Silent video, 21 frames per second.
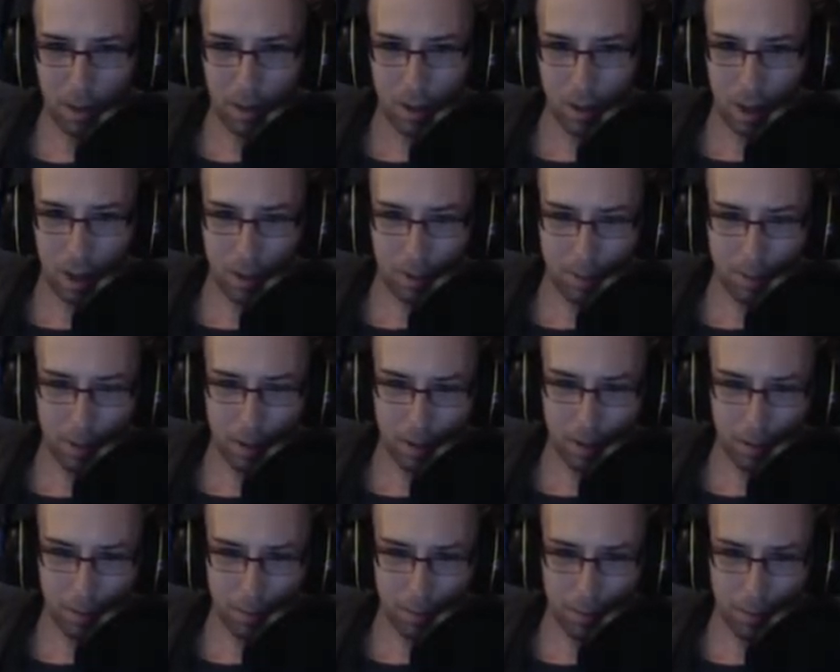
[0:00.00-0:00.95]
After
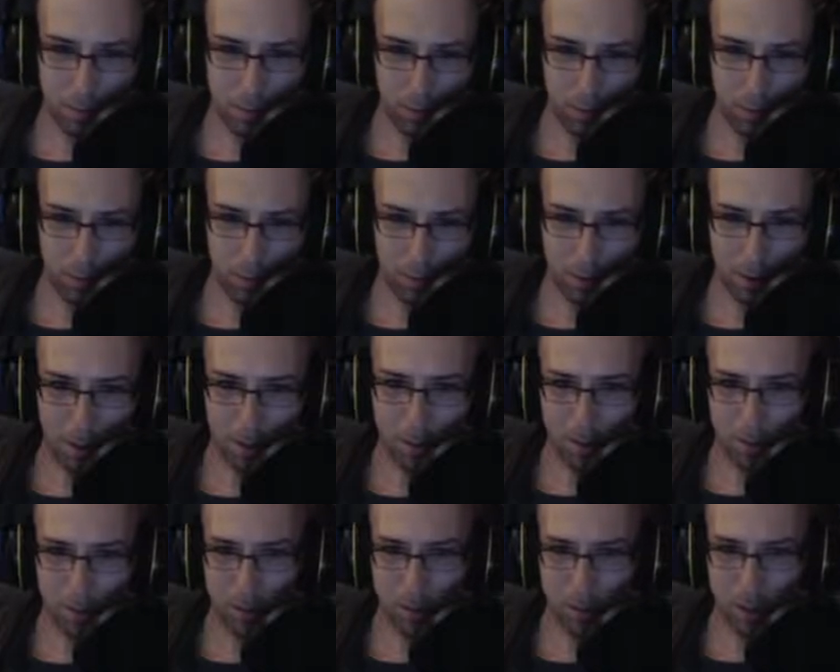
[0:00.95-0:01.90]
upon review of my
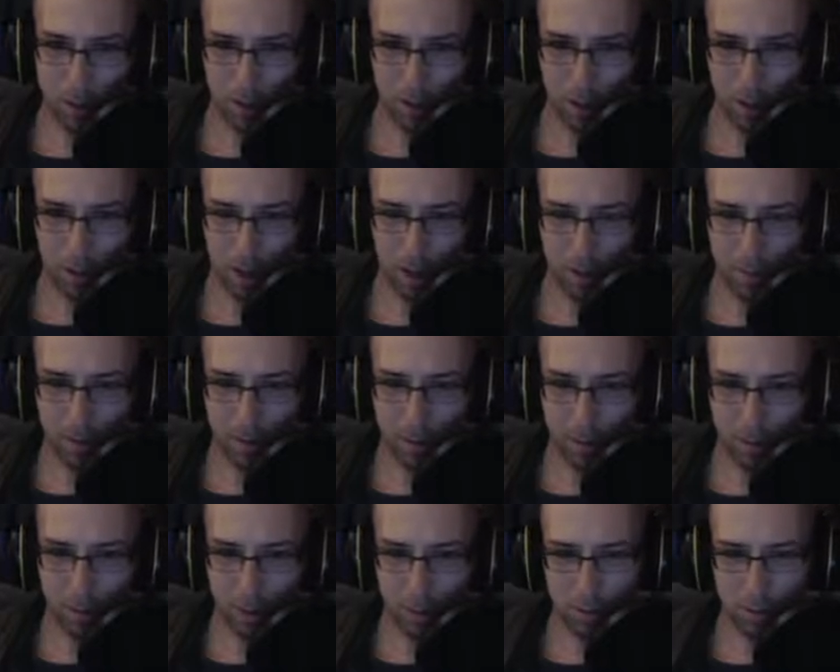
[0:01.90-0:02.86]
first video, I, I,
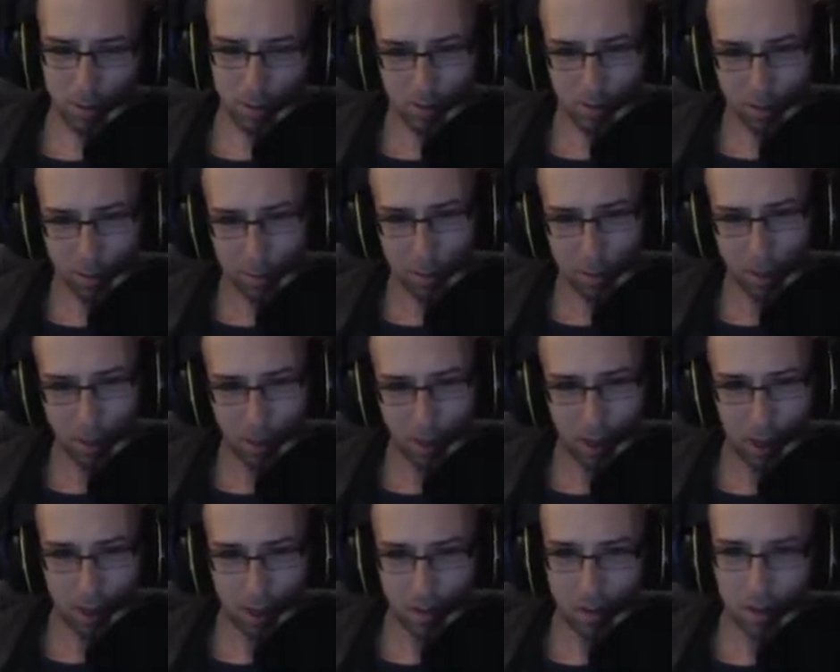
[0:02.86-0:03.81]
found that it was a little bit
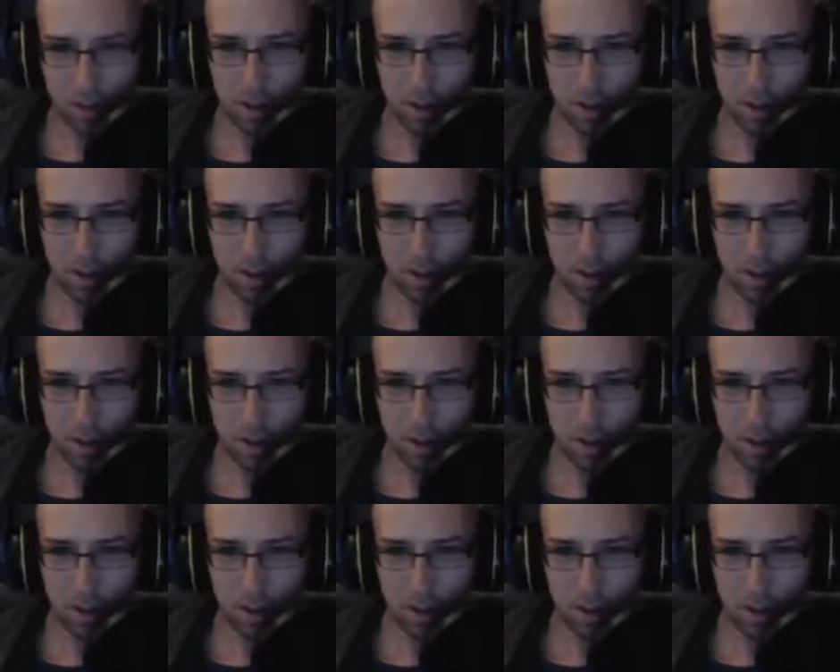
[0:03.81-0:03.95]
quiet.